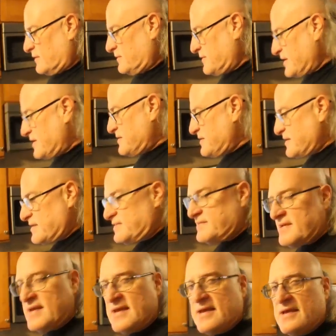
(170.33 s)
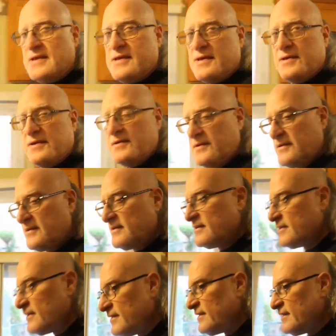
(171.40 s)
DDT,
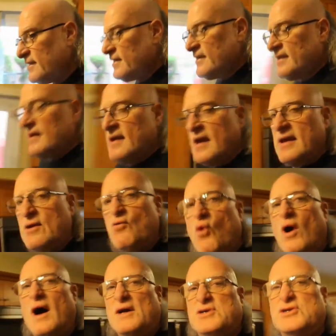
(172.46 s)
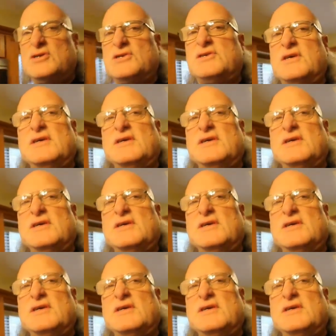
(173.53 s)
and he watches